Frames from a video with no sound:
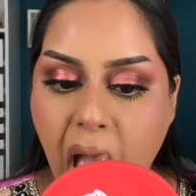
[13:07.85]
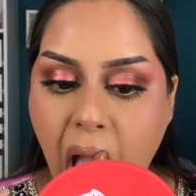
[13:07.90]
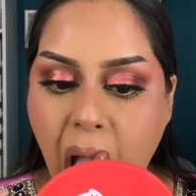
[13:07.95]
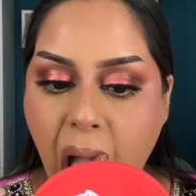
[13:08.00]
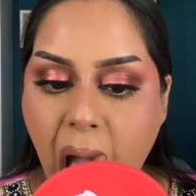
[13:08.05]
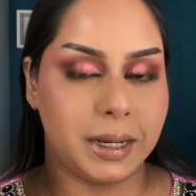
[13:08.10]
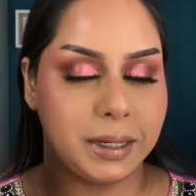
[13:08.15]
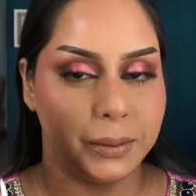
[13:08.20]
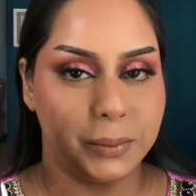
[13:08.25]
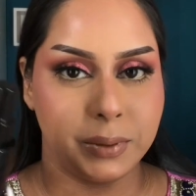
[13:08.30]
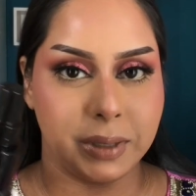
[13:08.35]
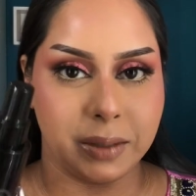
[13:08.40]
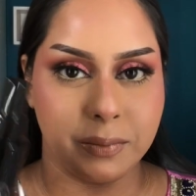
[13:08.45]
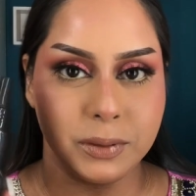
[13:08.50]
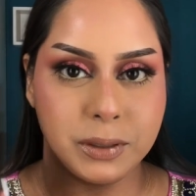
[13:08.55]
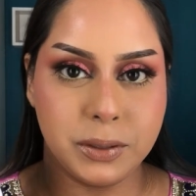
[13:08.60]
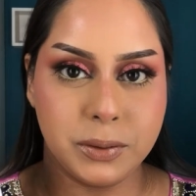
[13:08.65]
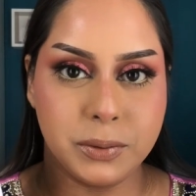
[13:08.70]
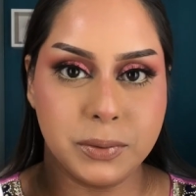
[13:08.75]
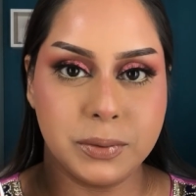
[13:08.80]
I don't have
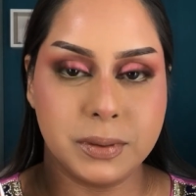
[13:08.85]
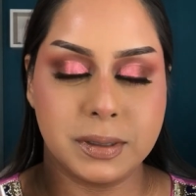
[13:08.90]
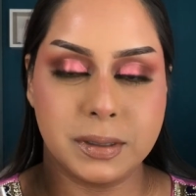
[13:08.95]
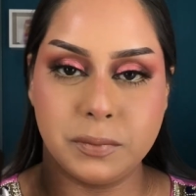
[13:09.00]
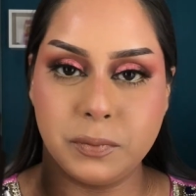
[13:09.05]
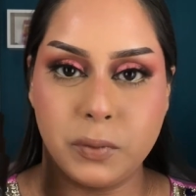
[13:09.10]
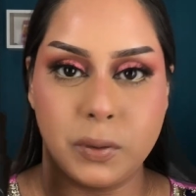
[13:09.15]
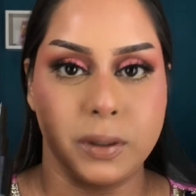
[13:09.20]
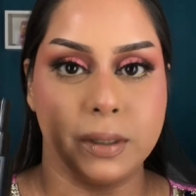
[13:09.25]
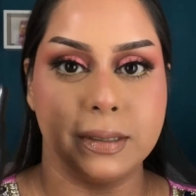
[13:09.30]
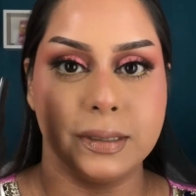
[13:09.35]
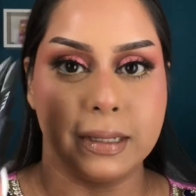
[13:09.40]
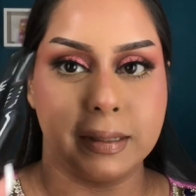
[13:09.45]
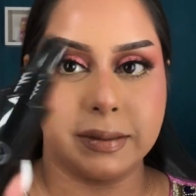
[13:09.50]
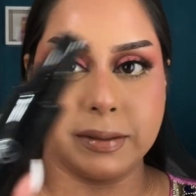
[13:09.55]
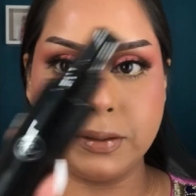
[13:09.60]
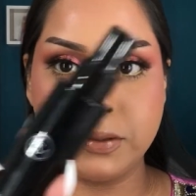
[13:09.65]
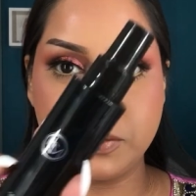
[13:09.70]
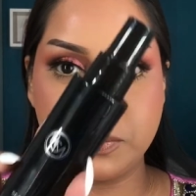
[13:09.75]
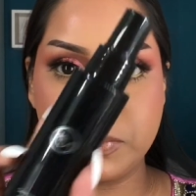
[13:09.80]
a new Sephora
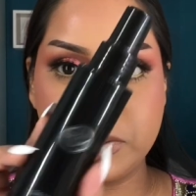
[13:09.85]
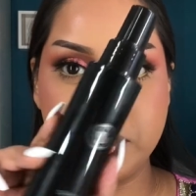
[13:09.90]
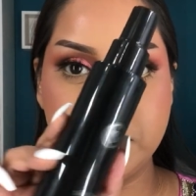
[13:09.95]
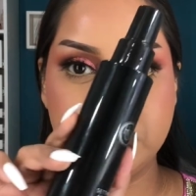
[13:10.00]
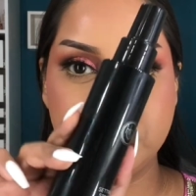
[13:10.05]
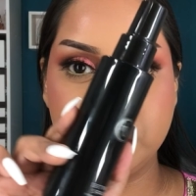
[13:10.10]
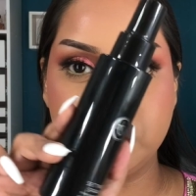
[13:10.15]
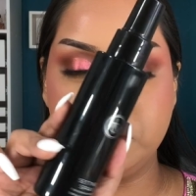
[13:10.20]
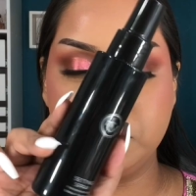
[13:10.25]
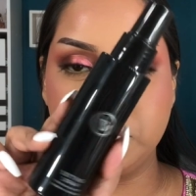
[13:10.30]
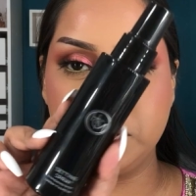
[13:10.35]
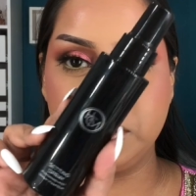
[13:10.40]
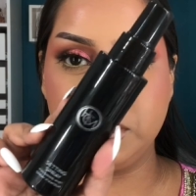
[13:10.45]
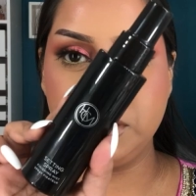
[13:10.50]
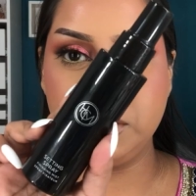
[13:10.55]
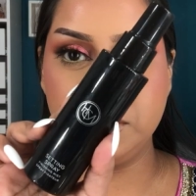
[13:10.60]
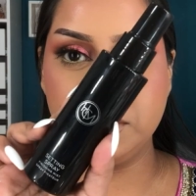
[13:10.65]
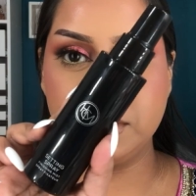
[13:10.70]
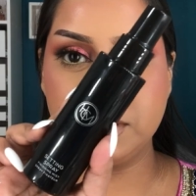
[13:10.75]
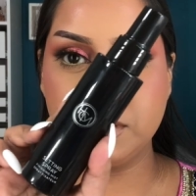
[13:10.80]
satin spray, so I'm gonna
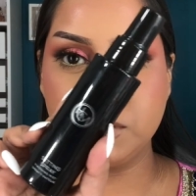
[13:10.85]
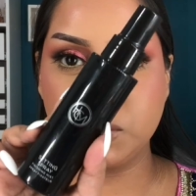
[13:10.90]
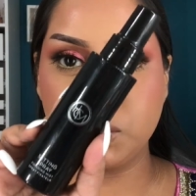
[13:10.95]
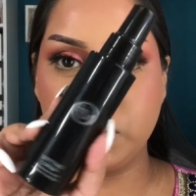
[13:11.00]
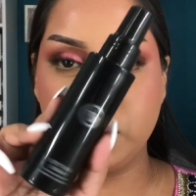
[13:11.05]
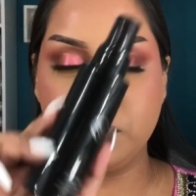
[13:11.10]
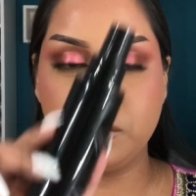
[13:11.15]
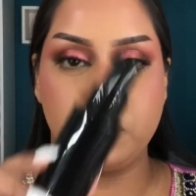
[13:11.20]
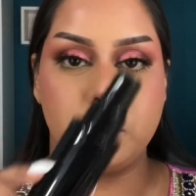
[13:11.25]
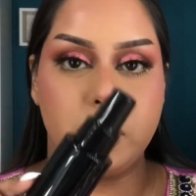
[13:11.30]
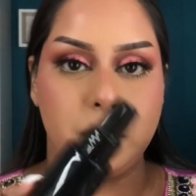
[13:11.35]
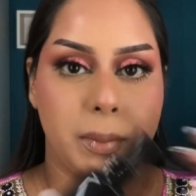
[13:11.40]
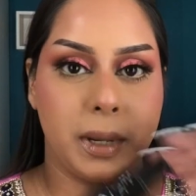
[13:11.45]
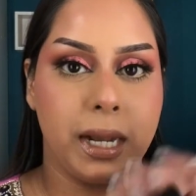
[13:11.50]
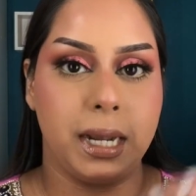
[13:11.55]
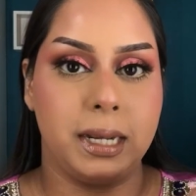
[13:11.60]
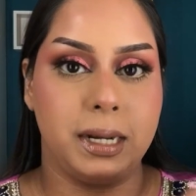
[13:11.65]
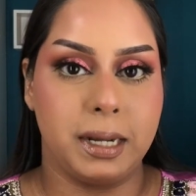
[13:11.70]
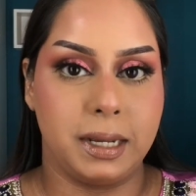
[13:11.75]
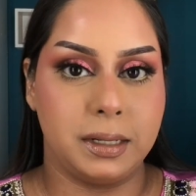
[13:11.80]
use this one from
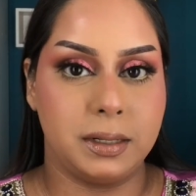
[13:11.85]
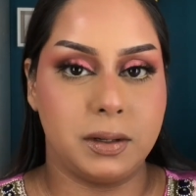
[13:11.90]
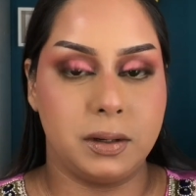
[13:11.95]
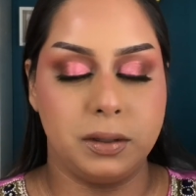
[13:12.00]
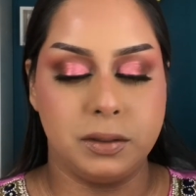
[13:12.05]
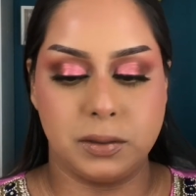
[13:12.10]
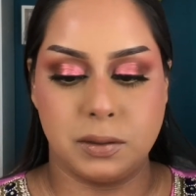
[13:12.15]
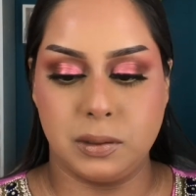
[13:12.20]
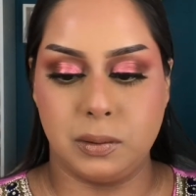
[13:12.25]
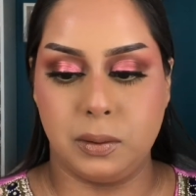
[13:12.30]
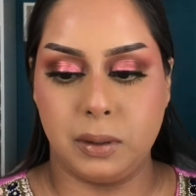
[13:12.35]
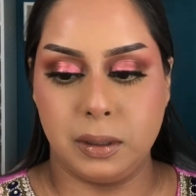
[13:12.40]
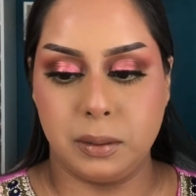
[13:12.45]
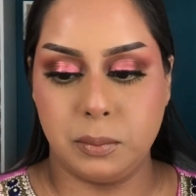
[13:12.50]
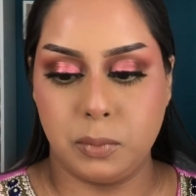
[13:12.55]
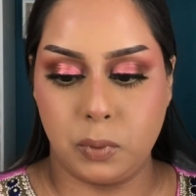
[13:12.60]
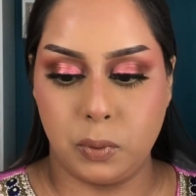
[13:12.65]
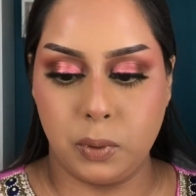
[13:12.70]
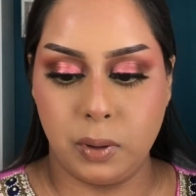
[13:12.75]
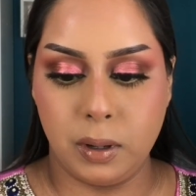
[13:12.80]
Highlight Contour and
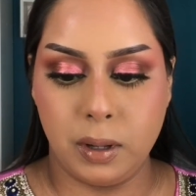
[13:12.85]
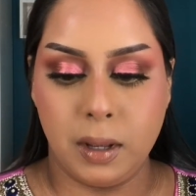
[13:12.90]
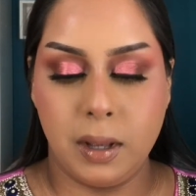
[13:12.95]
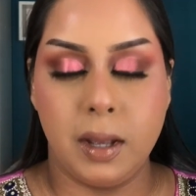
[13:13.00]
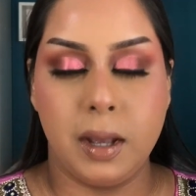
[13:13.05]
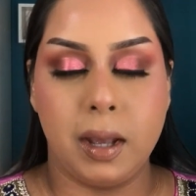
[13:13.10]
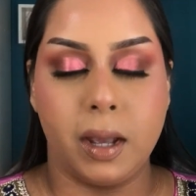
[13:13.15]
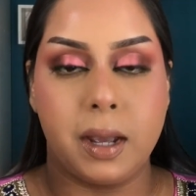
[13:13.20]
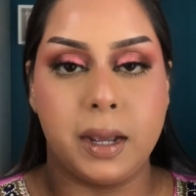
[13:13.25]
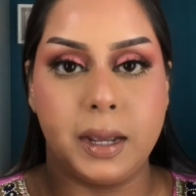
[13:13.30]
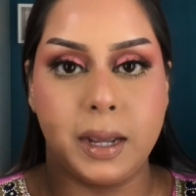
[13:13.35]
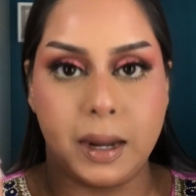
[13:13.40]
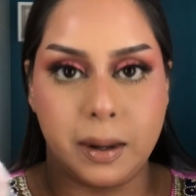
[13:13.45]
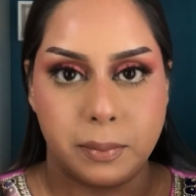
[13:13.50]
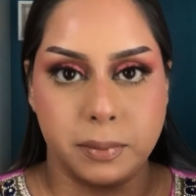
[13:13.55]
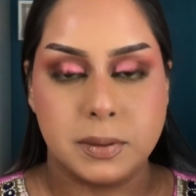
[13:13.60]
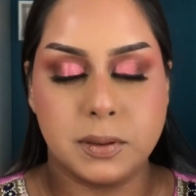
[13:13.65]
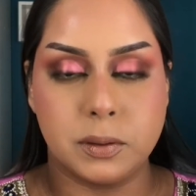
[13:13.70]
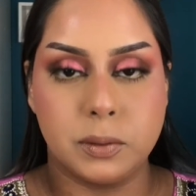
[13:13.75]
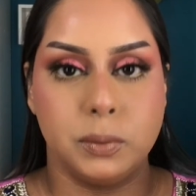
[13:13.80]
More. I
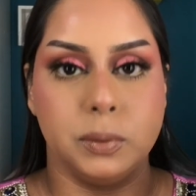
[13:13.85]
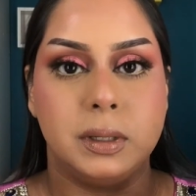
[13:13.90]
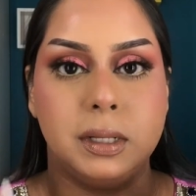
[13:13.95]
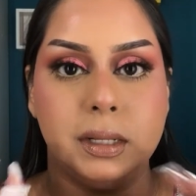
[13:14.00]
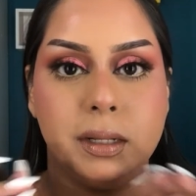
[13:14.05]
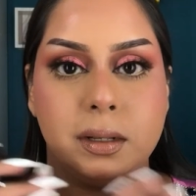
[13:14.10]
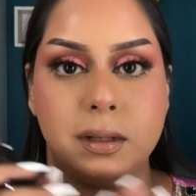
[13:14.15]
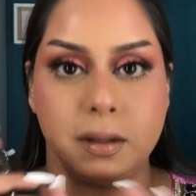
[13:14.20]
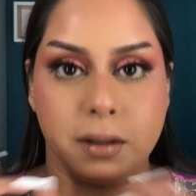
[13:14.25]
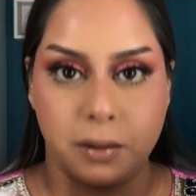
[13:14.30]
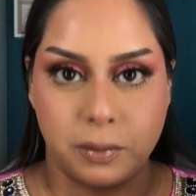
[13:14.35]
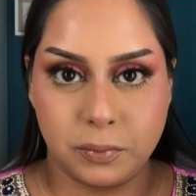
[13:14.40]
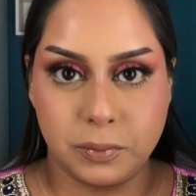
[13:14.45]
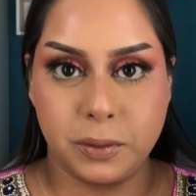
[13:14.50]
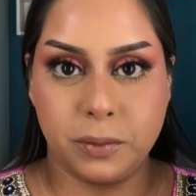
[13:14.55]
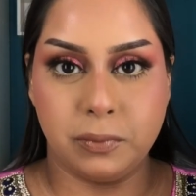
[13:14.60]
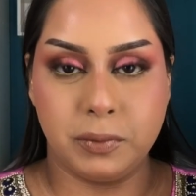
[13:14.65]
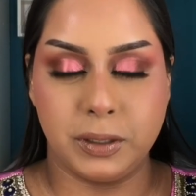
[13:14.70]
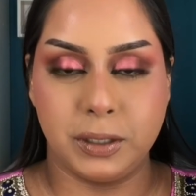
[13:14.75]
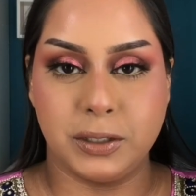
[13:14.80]
absolutely love
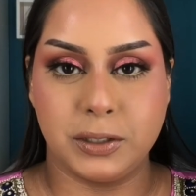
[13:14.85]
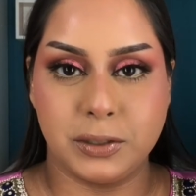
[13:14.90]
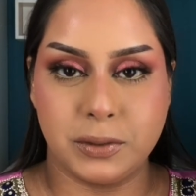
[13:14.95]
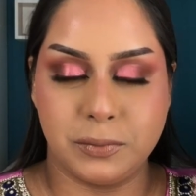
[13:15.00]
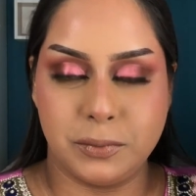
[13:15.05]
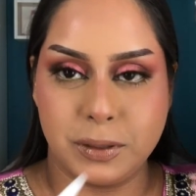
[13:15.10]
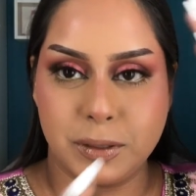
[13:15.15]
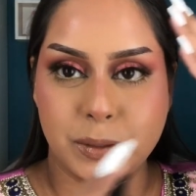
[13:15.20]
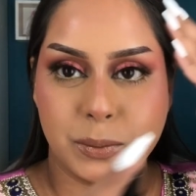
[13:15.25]
the finish of this